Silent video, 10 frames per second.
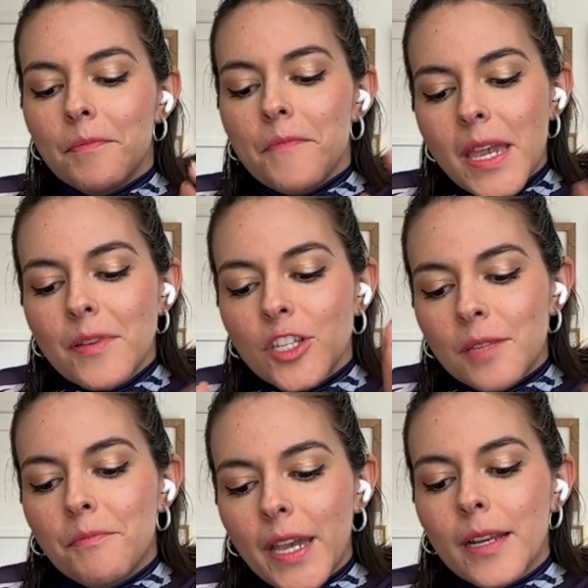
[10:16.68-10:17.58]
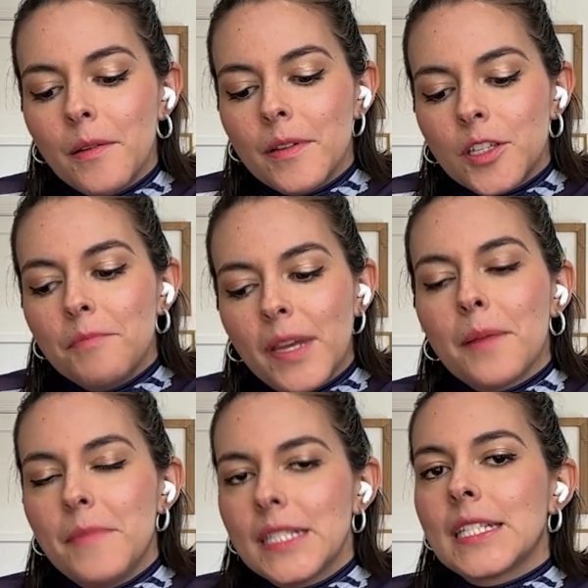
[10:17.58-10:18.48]

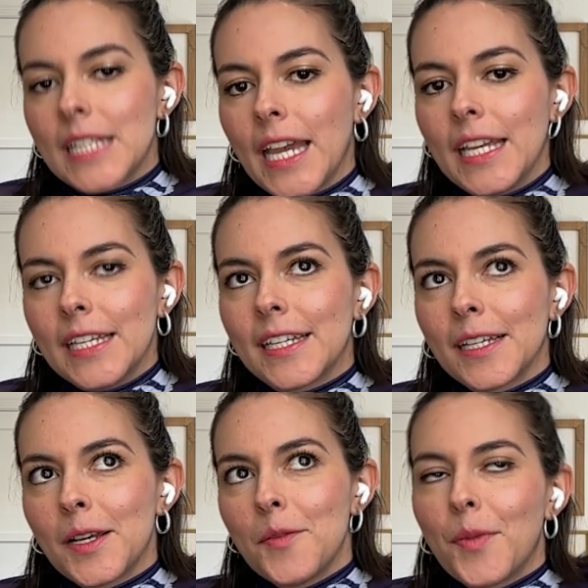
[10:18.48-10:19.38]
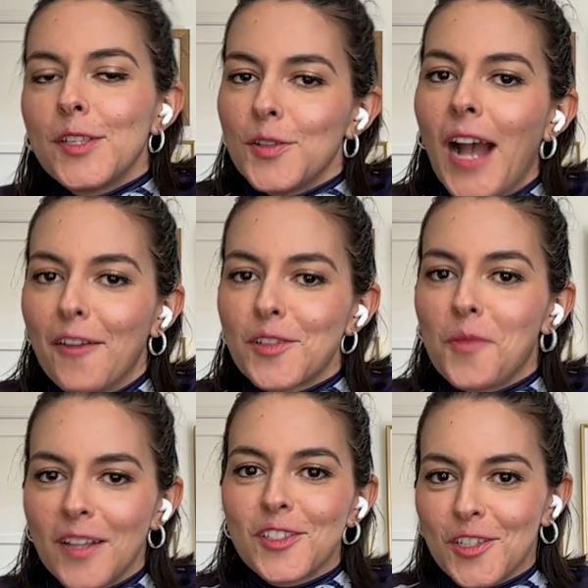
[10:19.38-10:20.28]
made a mistake, but you have
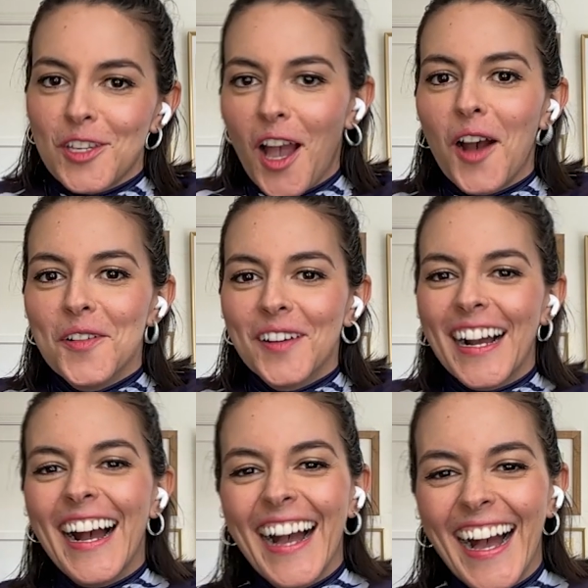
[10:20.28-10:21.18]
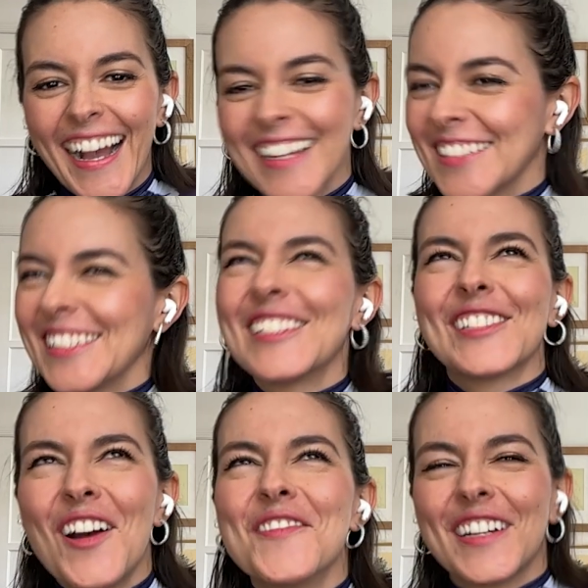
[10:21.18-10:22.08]
to watch the show because
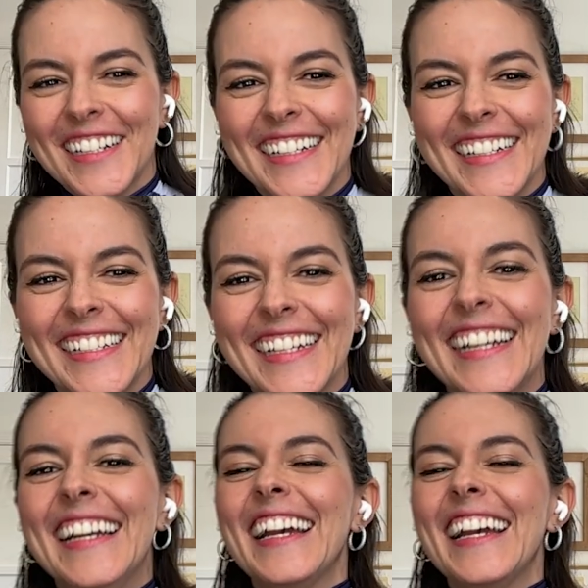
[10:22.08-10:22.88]
it's so good,